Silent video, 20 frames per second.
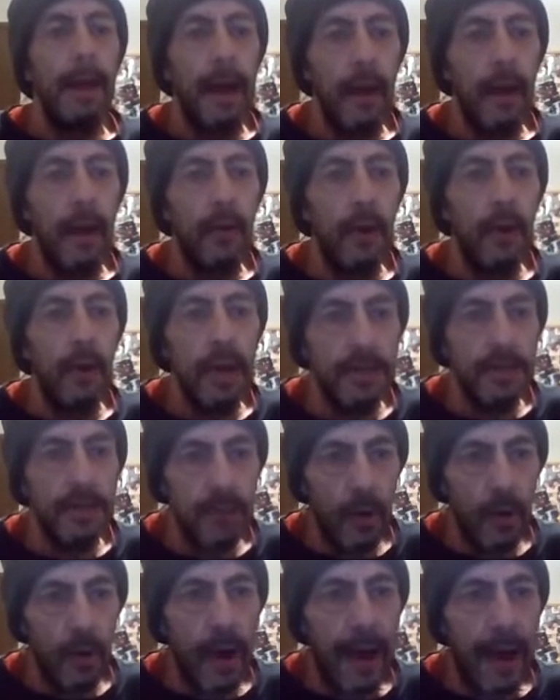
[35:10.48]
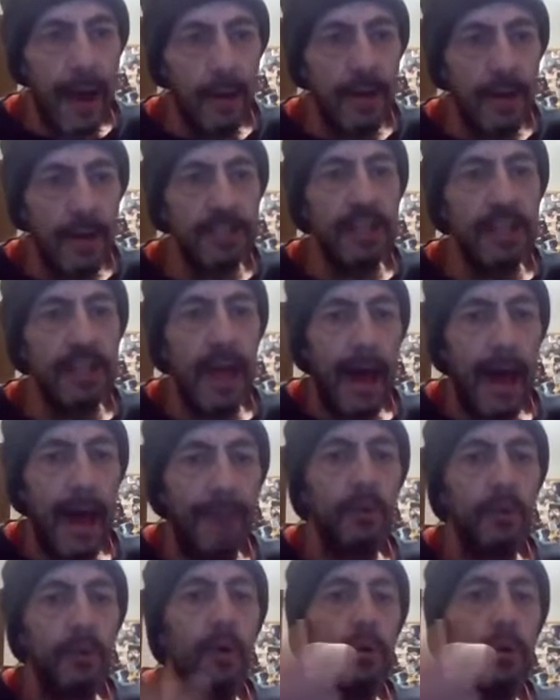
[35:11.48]
And now there is no address and they
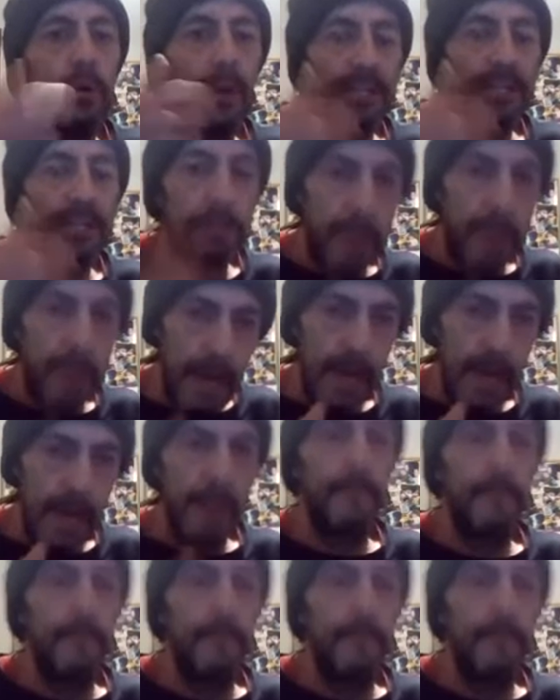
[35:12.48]
have to address me.